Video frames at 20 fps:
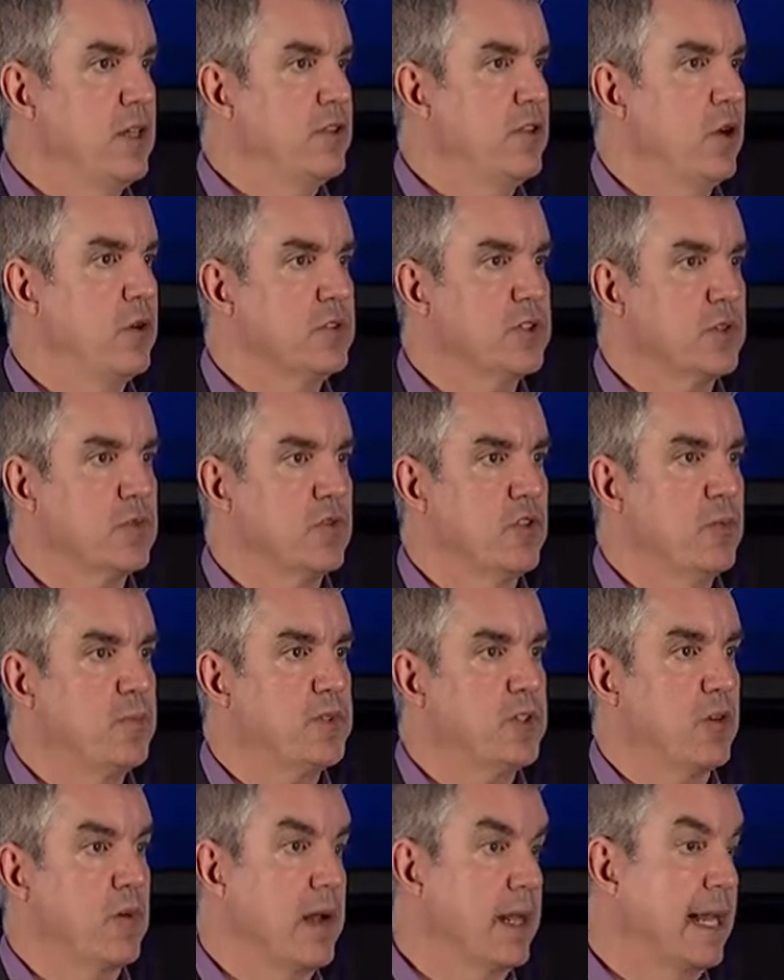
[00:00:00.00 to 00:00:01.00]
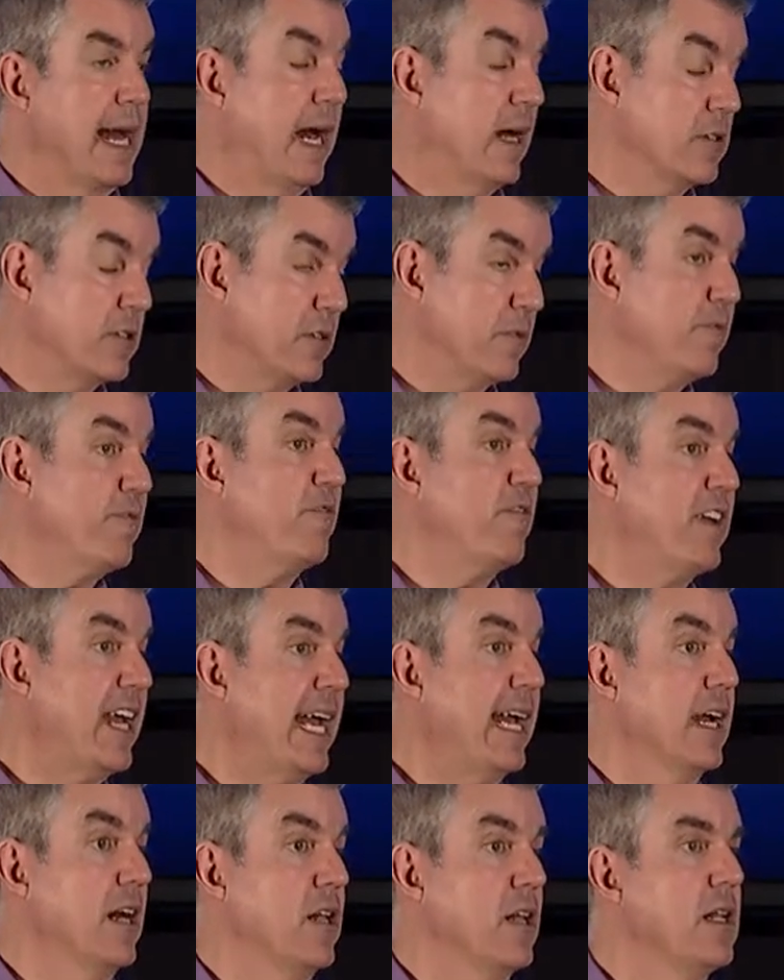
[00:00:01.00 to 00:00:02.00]
Those groups are allowed to
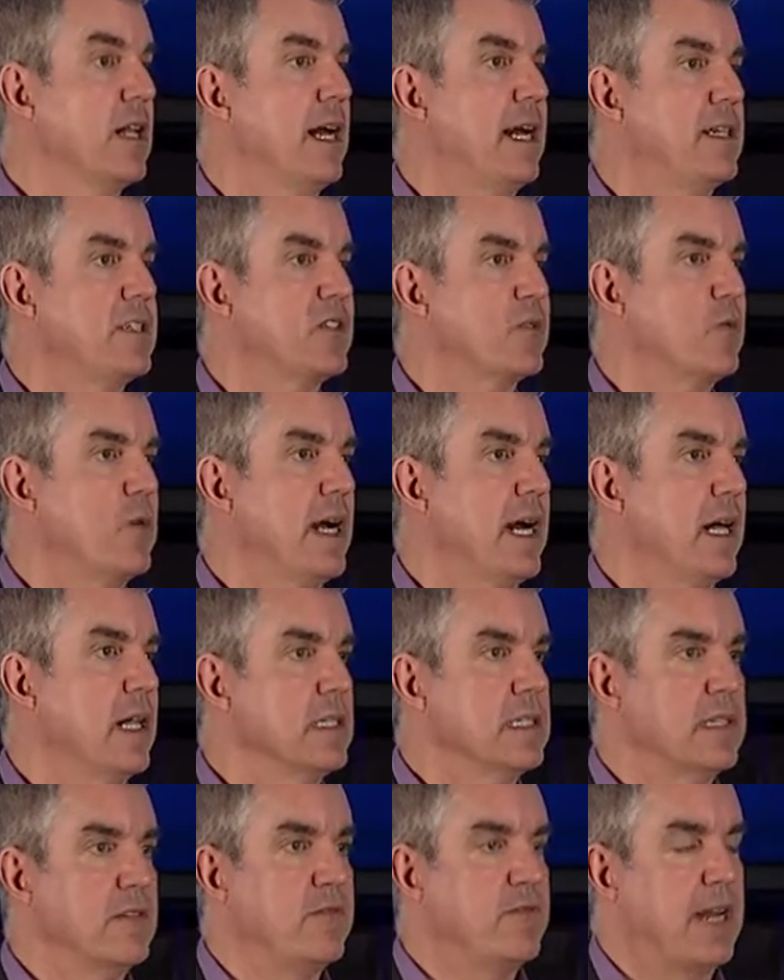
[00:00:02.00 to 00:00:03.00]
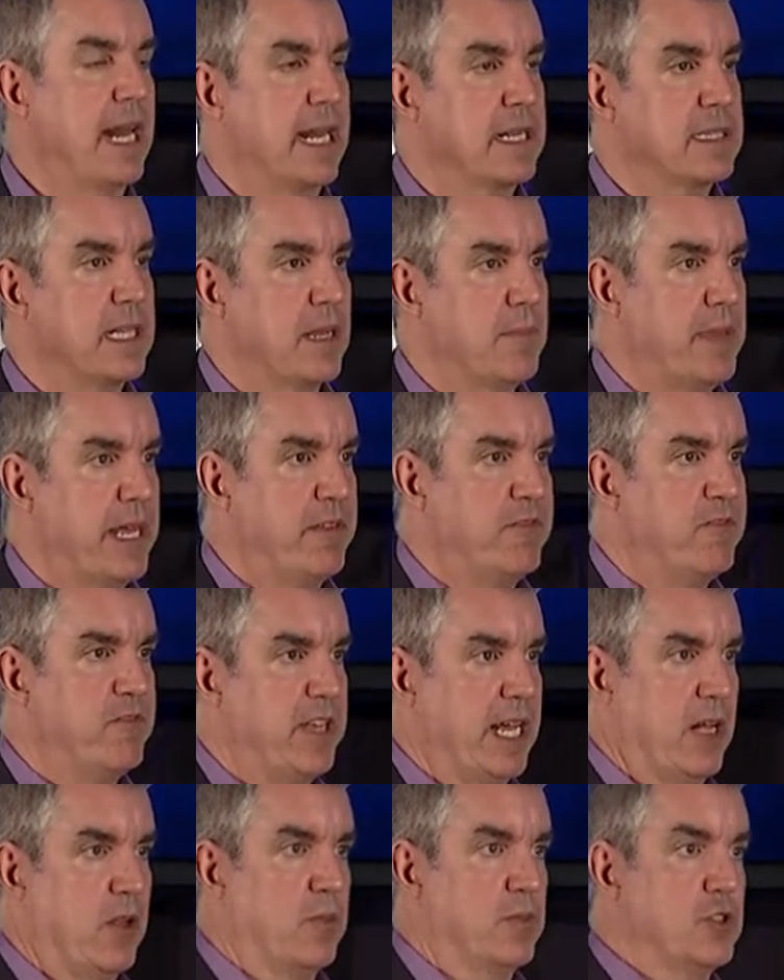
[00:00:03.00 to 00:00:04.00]
fail as well. In fact, they may
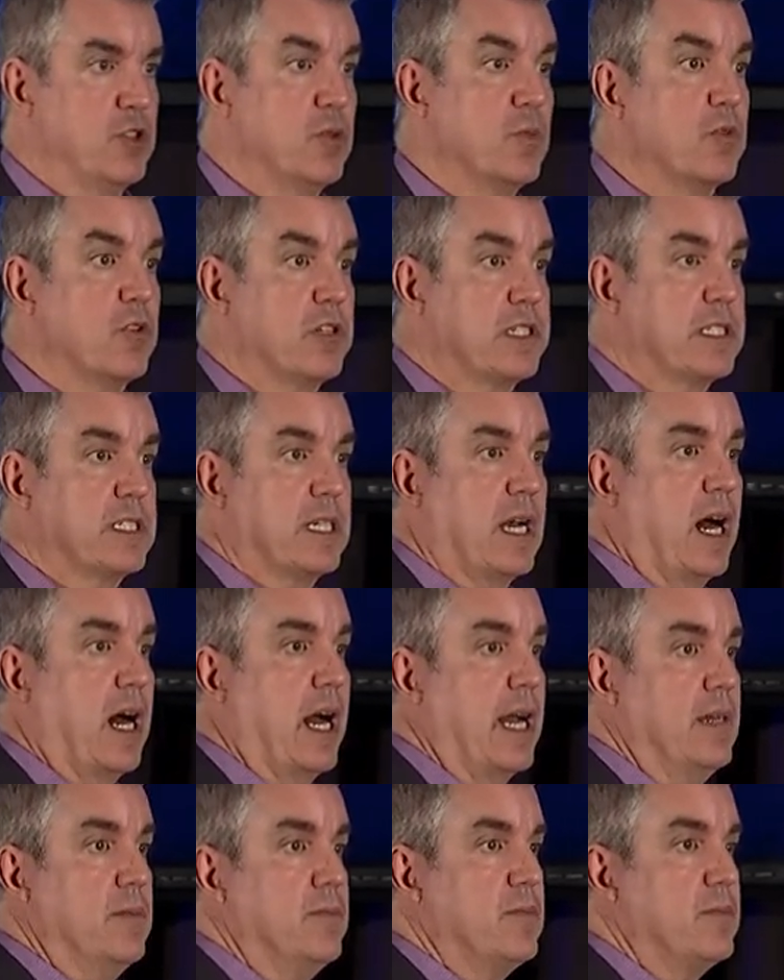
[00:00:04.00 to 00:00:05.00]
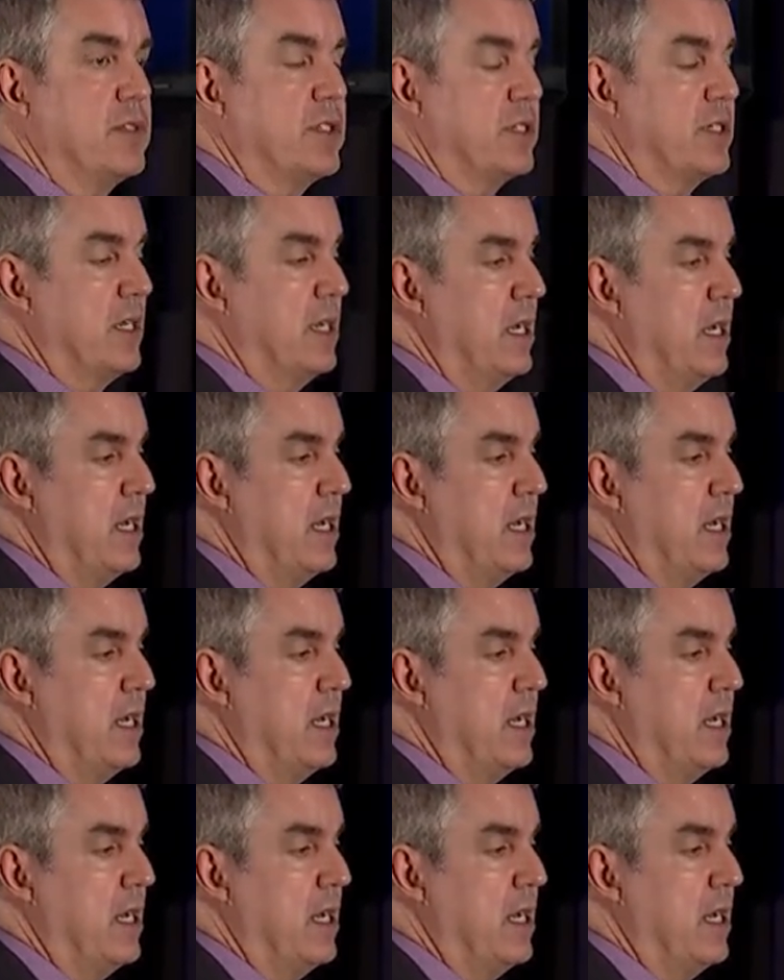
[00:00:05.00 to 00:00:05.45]
fail numerous times.